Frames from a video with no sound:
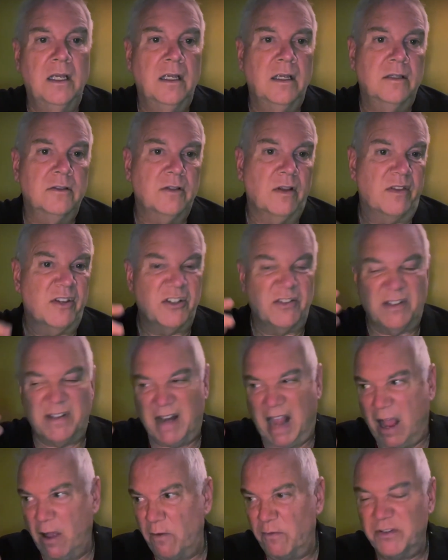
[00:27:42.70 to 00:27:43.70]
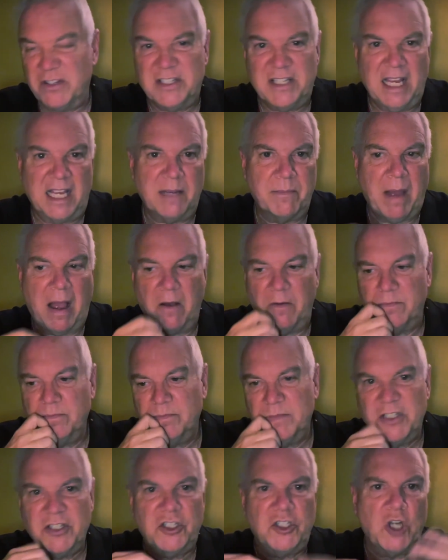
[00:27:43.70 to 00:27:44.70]
So the elves sing about
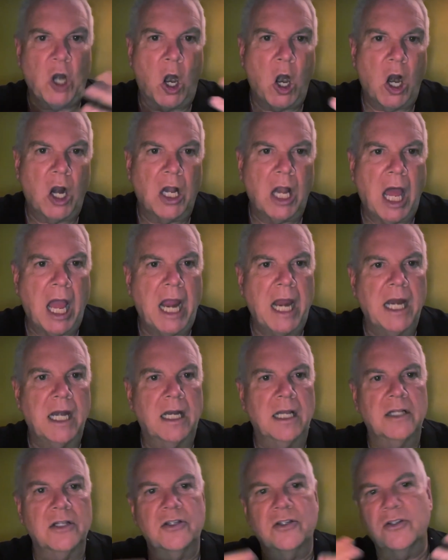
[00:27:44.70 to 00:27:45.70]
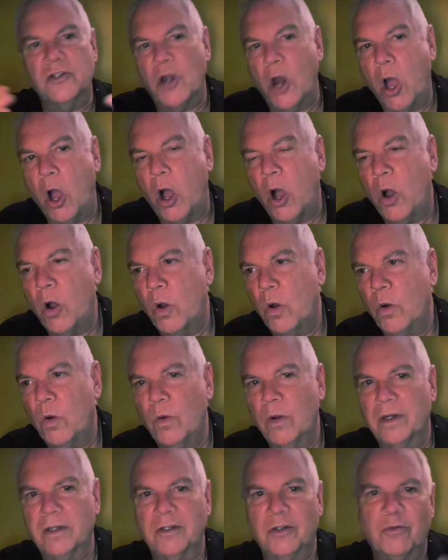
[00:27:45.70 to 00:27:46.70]
starlight and snow
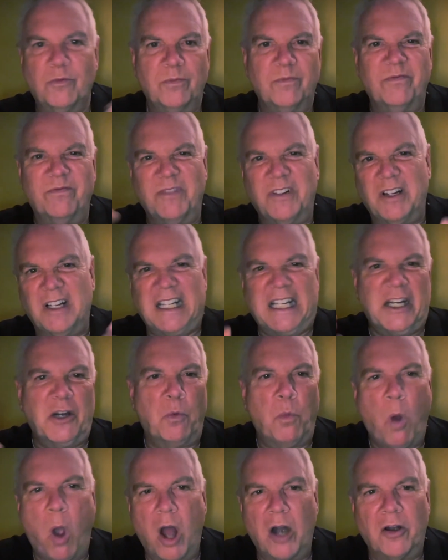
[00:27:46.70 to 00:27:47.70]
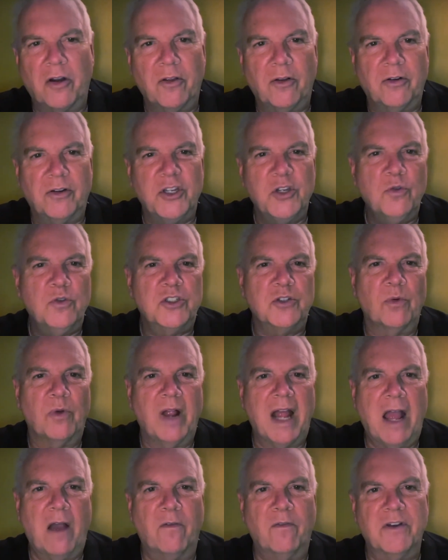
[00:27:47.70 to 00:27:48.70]
and clear water, their usual
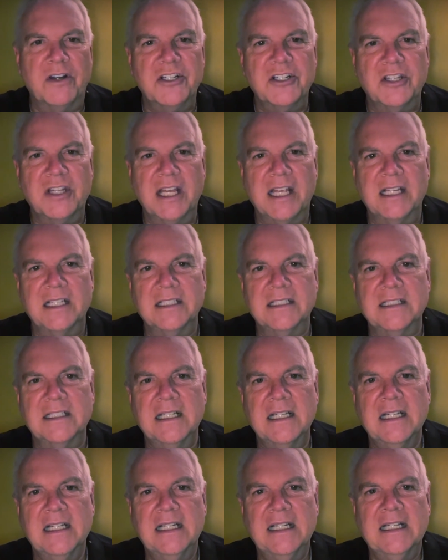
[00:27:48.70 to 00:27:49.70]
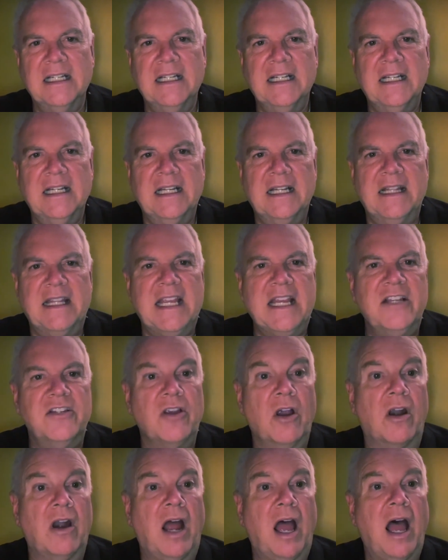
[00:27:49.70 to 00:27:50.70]
elvish things. "These
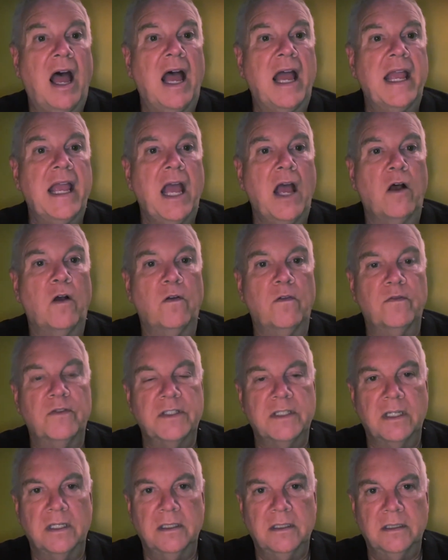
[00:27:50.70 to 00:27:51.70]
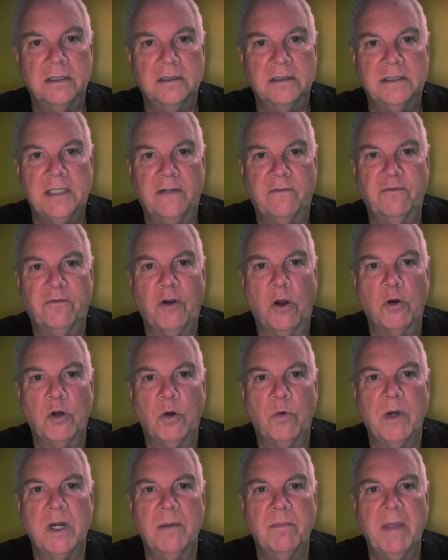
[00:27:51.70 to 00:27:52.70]
are high elves," said Frodo
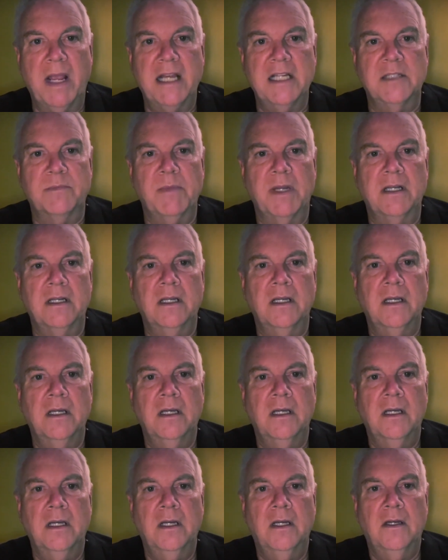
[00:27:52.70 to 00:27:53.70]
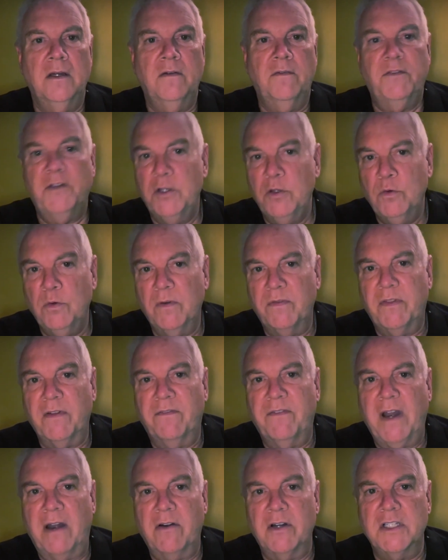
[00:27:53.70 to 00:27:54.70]
in amazement. "Few of the
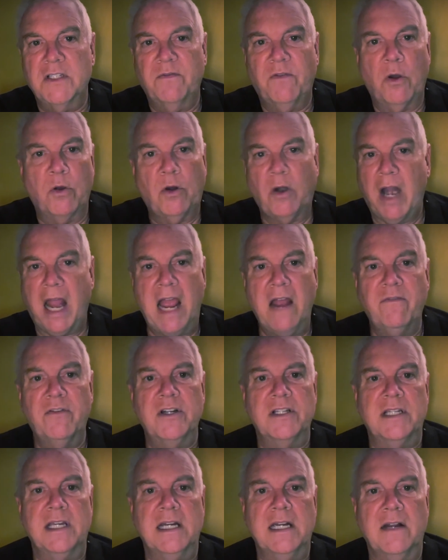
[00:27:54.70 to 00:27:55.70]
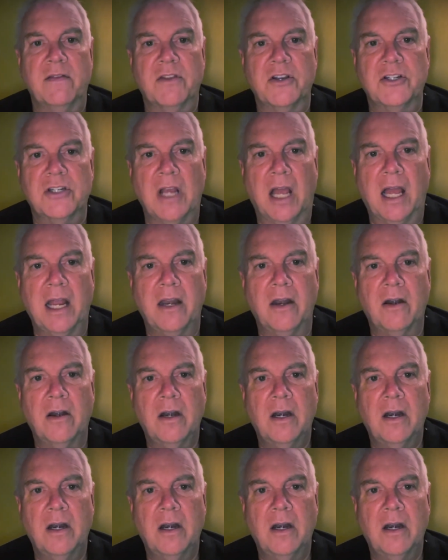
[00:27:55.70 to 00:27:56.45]
fairest folk are ever seen in the Shire."